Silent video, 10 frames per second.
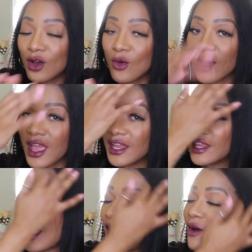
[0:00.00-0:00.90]
don't hate
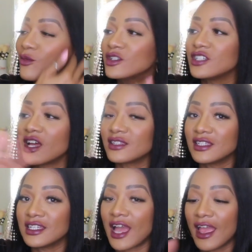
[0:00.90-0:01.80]
it. I don't want y'all to
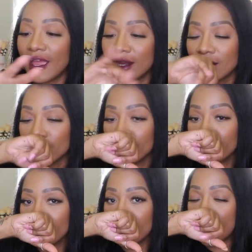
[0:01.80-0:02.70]
think I hate it.
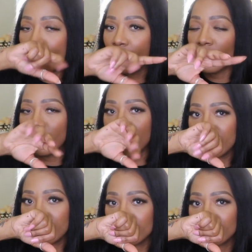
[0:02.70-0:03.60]

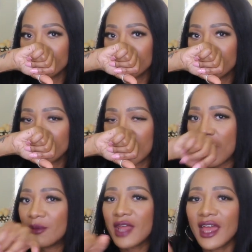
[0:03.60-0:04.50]
But
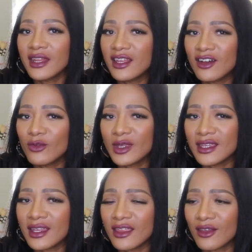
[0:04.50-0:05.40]
I'm not in love with
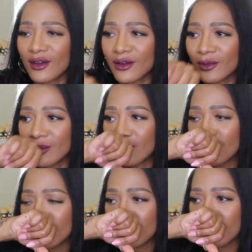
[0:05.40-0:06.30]
it either.
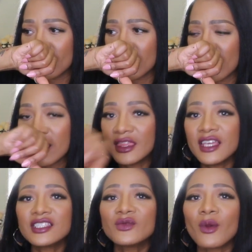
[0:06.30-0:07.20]

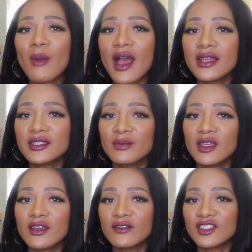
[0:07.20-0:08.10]
This reminds
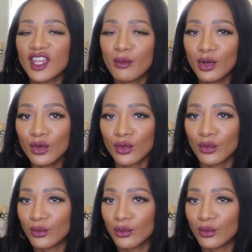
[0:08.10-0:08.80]
me of shampoo.